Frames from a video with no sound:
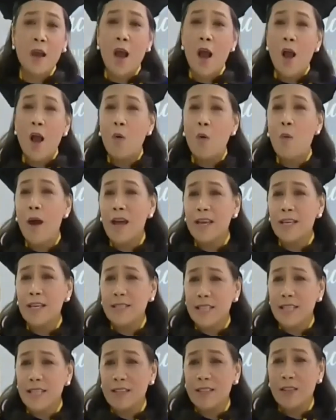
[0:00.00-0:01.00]
why is
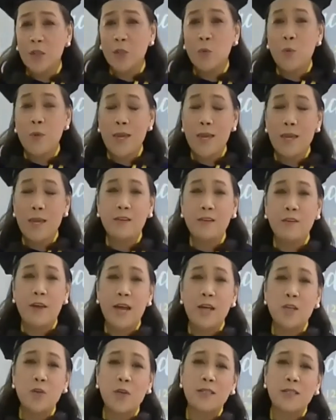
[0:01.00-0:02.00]
it that we in the
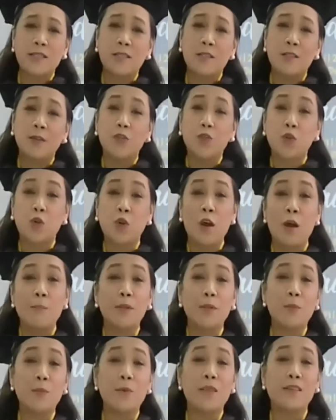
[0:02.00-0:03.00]
graduate school
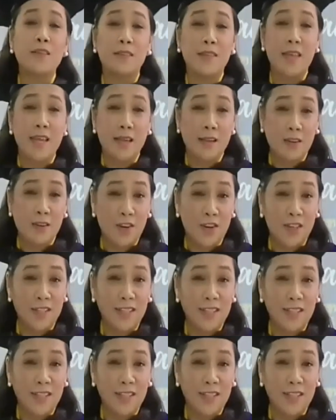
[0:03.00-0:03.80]
trouble with thinkers